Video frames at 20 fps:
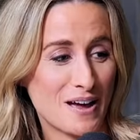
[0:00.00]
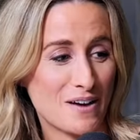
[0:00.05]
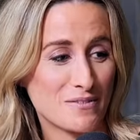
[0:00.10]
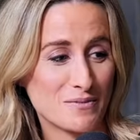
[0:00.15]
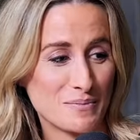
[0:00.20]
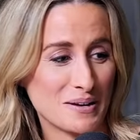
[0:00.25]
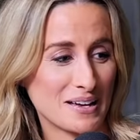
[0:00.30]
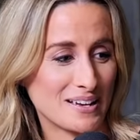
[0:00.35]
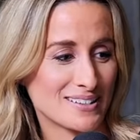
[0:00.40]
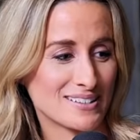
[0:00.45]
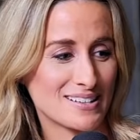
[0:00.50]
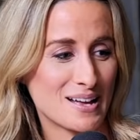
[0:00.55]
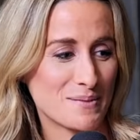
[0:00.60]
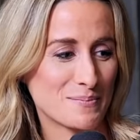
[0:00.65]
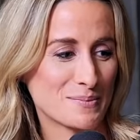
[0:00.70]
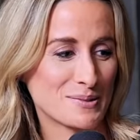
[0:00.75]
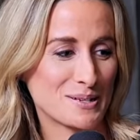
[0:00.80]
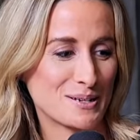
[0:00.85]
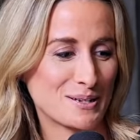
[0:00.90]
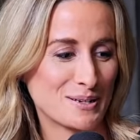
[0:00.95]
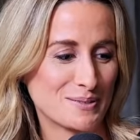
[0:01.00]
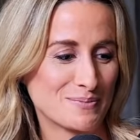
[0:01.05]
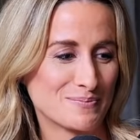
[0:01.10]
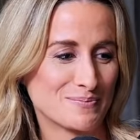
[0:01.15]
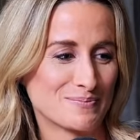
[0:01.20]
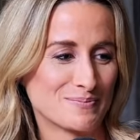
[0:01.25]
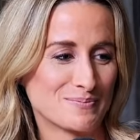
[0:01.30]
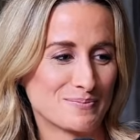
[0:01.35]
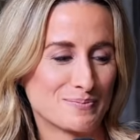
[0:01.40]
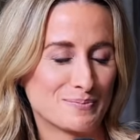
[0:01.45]
for having me it's an absolute
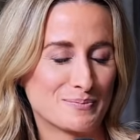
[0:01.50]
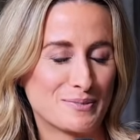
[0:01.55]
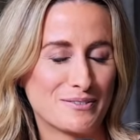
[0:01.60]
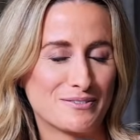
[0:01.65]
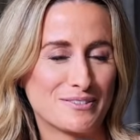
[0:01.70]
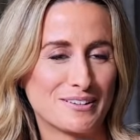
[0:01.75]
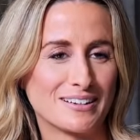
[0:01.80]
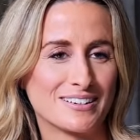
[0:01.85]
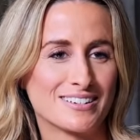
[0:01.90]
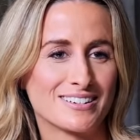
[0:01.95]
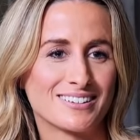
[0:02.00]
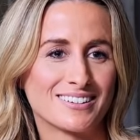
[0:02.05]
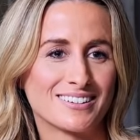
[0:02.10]
privilege